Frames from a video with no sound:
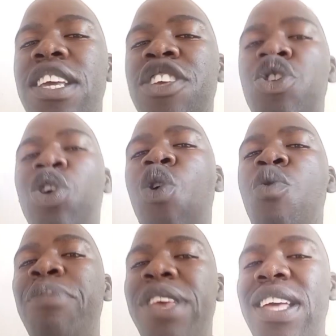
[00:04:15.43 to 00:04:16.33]

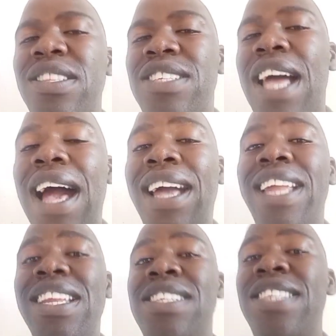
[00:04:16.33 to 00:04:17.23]
Europeans are
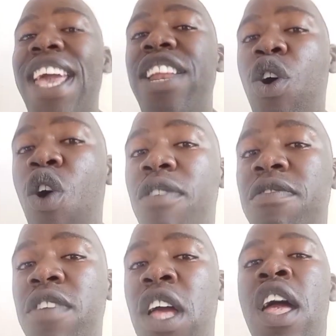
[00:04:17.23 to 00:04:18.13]
really scared
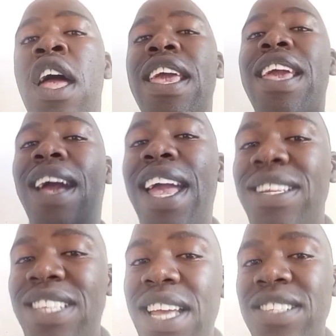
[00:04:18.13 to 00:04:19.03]
of.
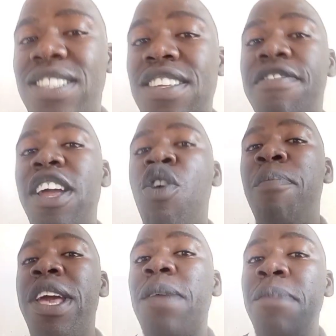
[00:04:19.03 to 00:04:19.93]
Iranians
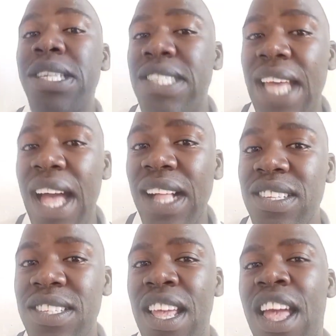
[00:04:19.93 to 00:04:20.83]
developing
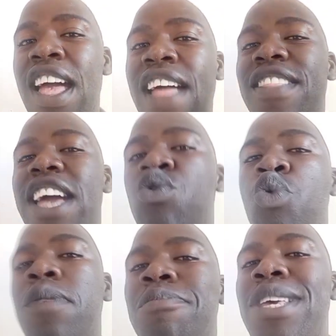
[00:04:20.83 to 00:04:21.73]
missiles that
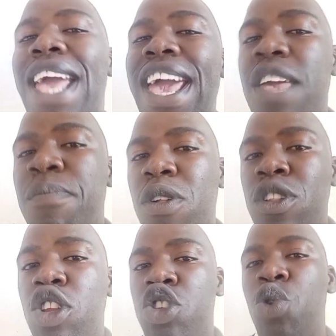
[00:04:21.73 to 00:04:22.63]
will be
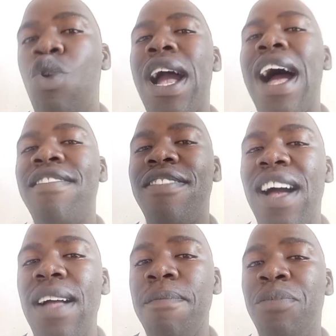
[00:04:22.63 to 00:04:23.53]
able to
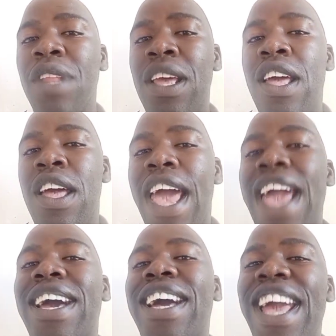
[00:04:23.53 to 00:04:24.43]
cover
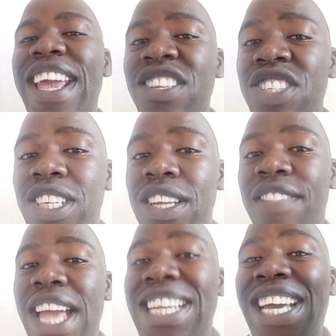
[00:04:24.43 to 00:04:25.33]
a range
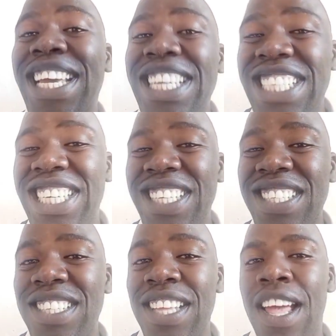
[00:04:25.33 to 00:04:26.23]
that
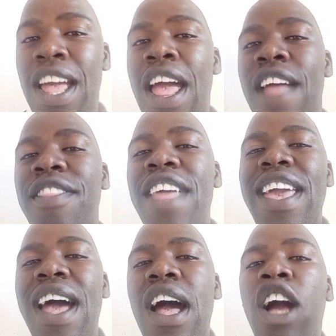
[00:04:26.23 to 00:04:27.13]
reaches
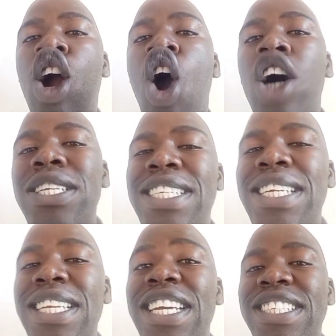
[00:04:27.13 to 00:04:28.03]
their
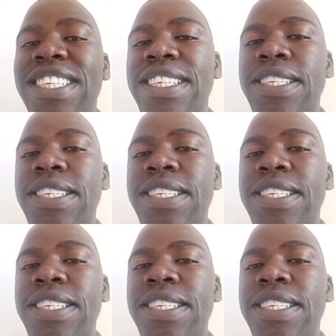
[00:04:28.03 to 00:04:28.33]
continent.